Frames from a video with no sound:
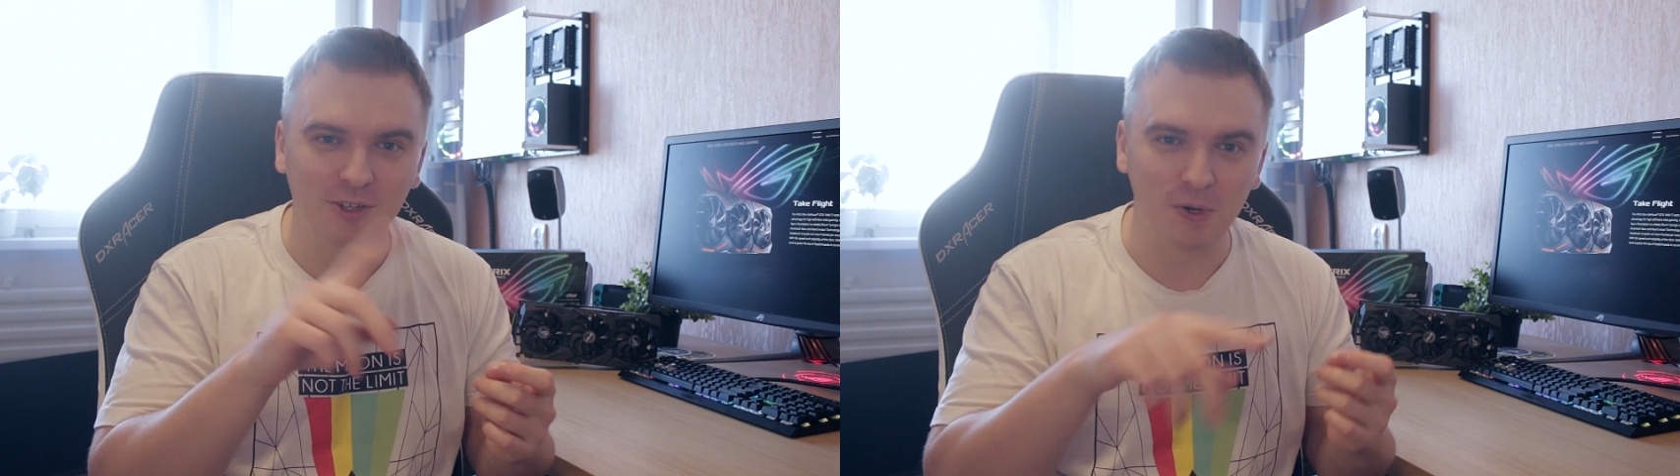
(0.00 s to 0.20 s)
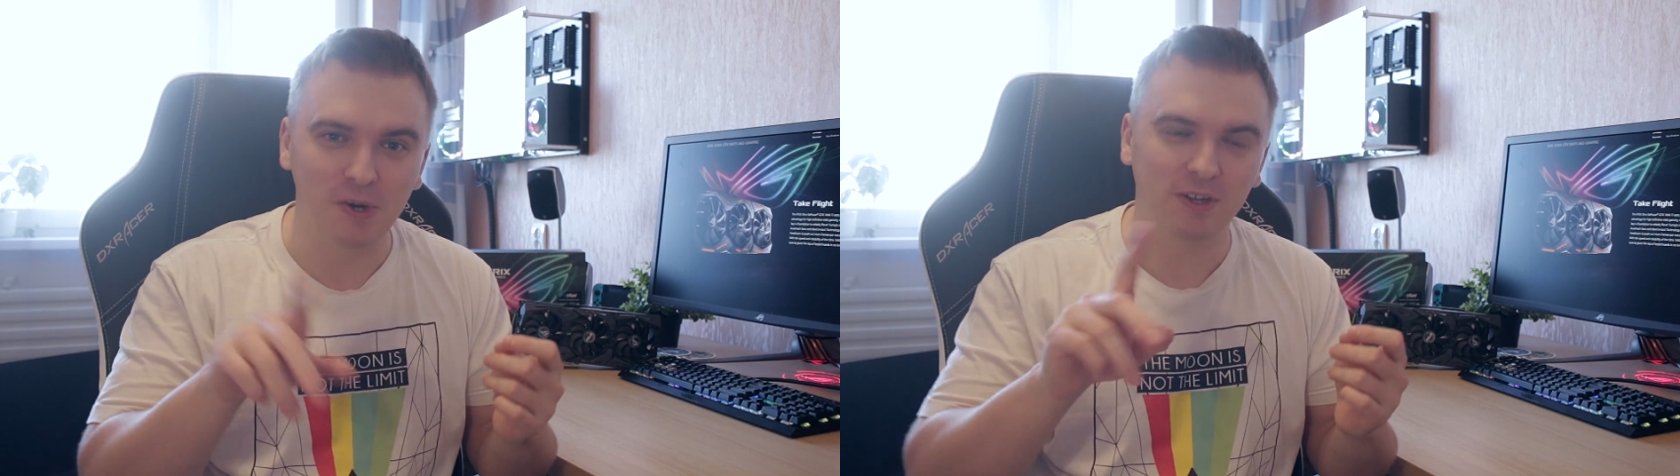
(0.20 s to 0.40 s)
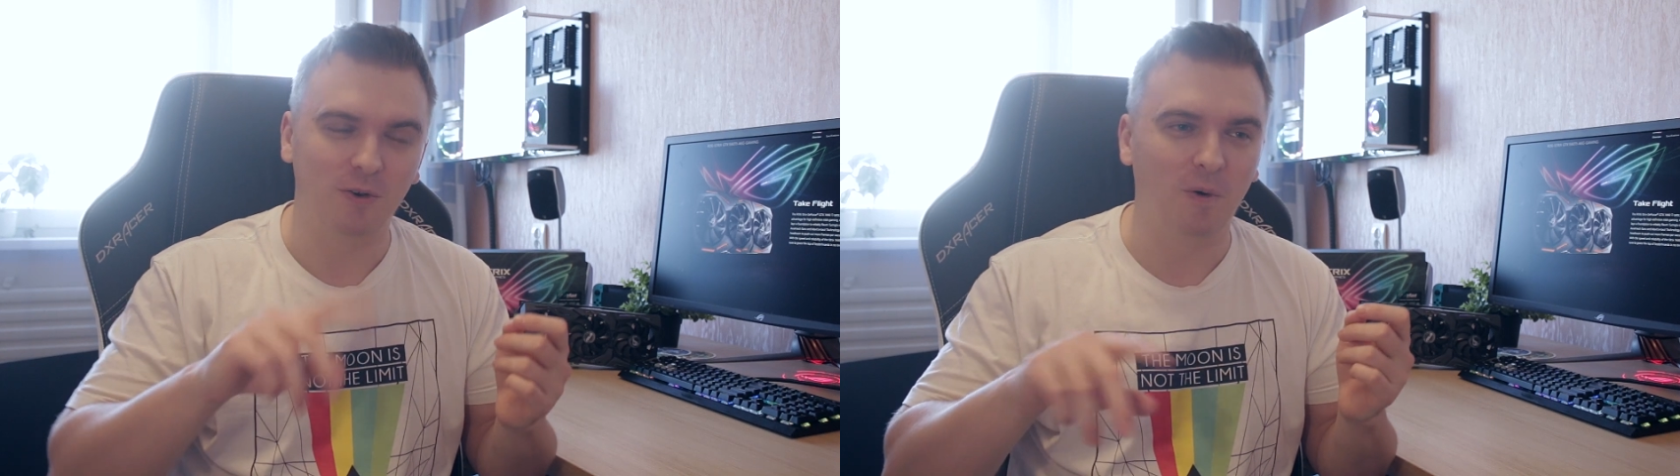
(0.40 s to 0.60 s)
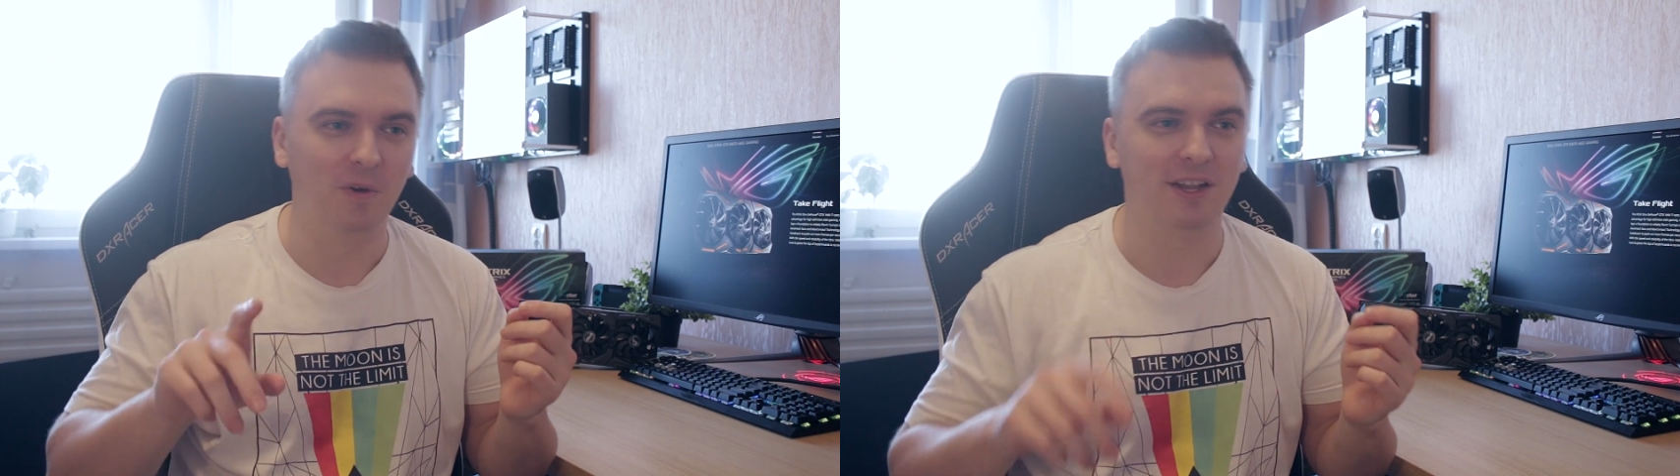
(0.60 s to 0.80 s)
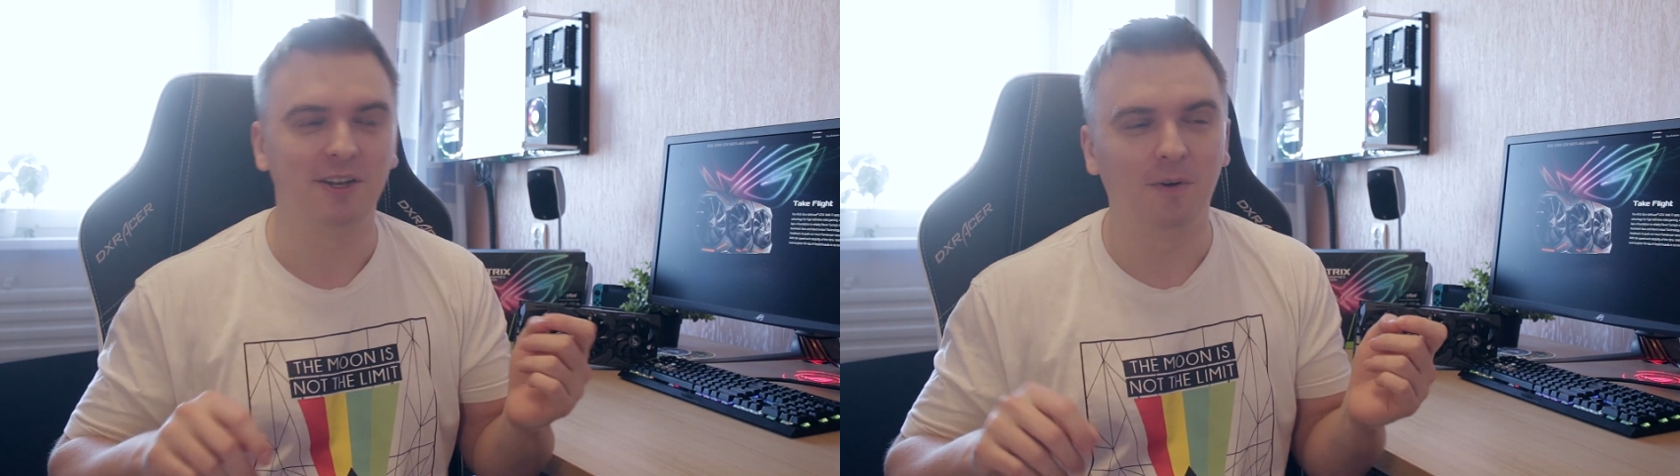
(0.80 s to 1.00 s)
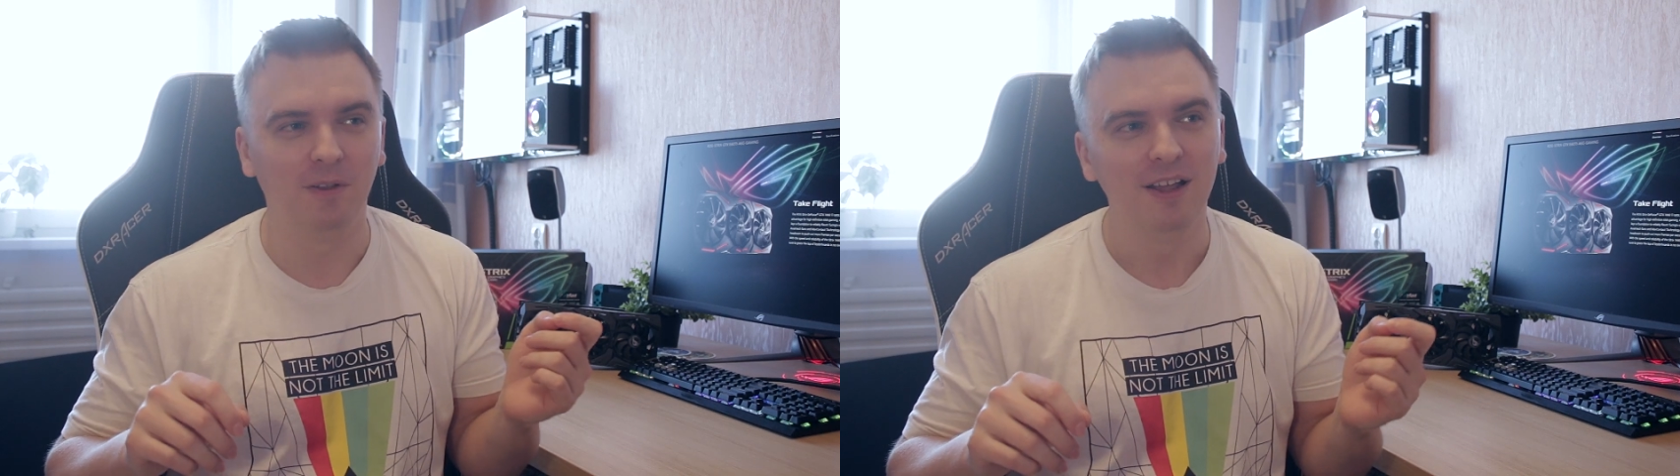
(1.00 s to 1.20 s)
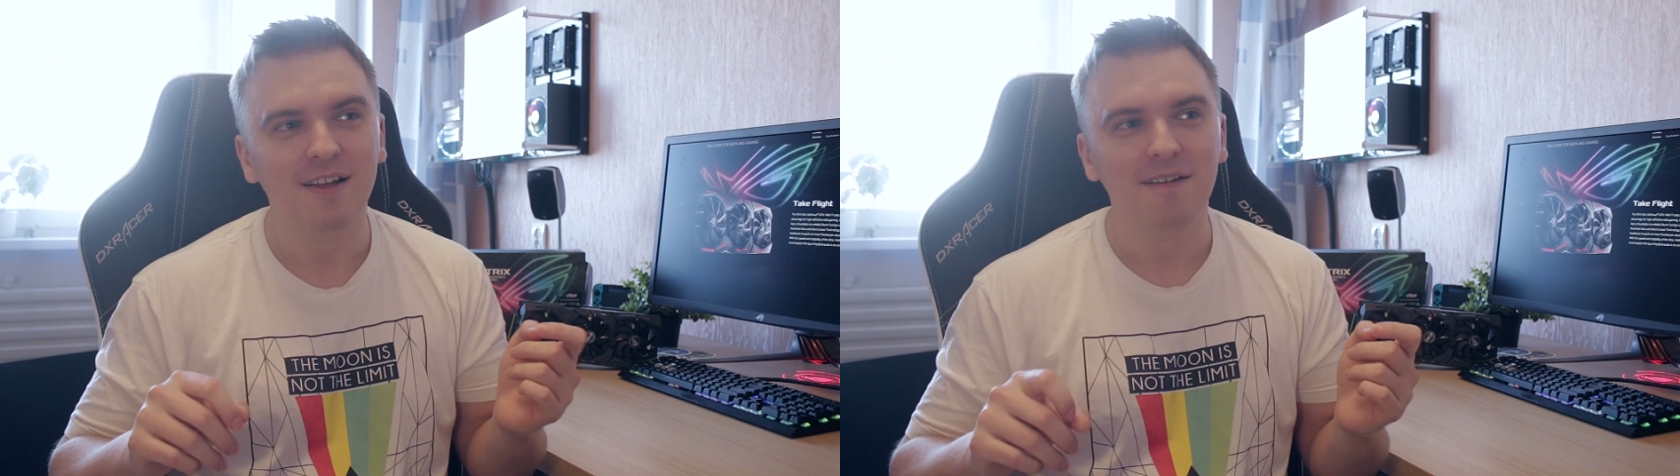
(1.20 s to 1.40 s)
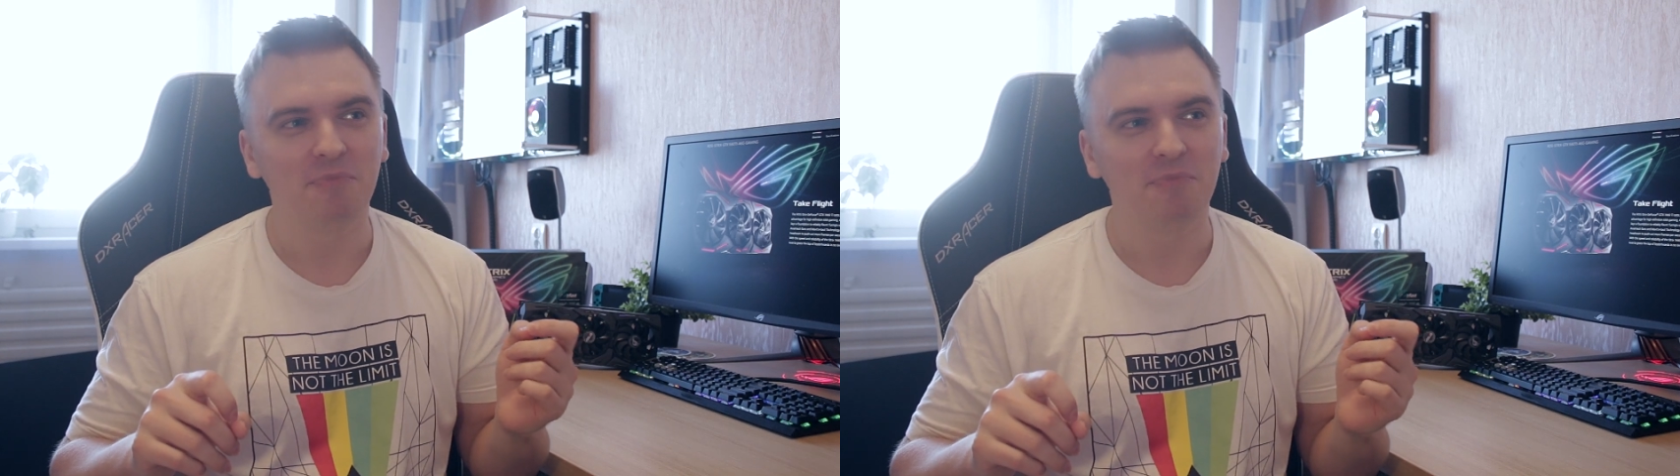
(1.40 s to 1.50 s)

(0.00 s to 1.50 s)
turned on at all.